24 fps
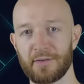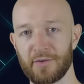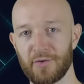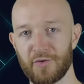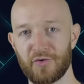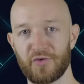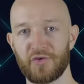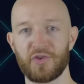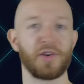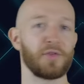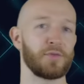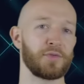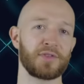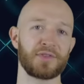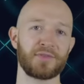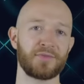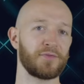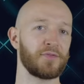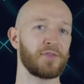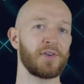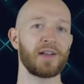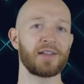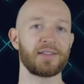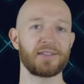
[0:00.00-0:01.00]
share it with some
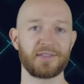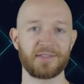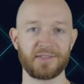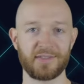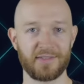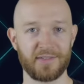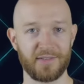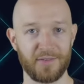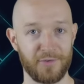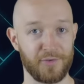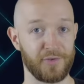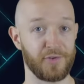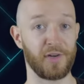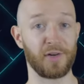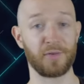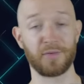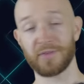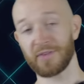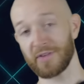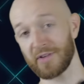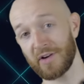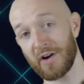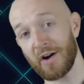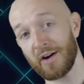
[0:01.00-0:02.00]
friends, share it
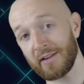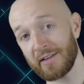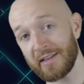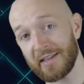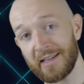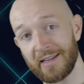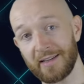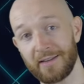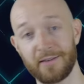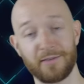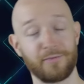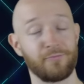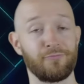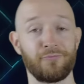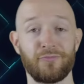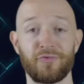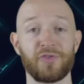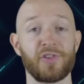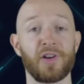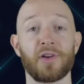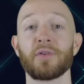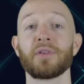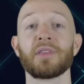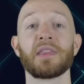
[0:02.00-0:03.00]
with a colleague,
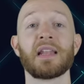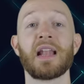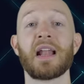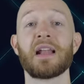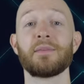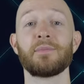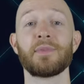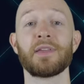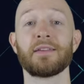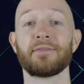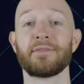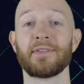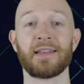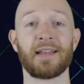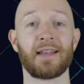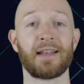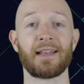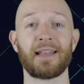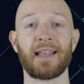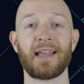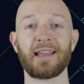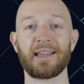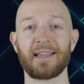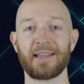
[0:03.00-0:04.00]
share it with an enemy if you
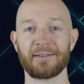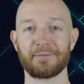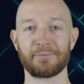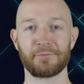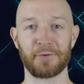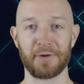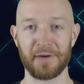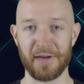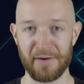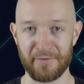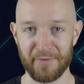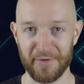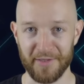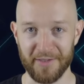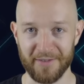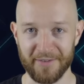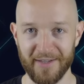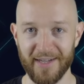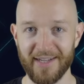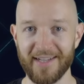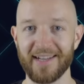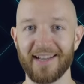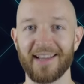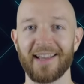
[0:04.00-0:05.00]
didn't like it, whatever,
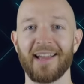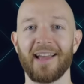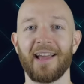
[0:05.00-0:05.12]
right?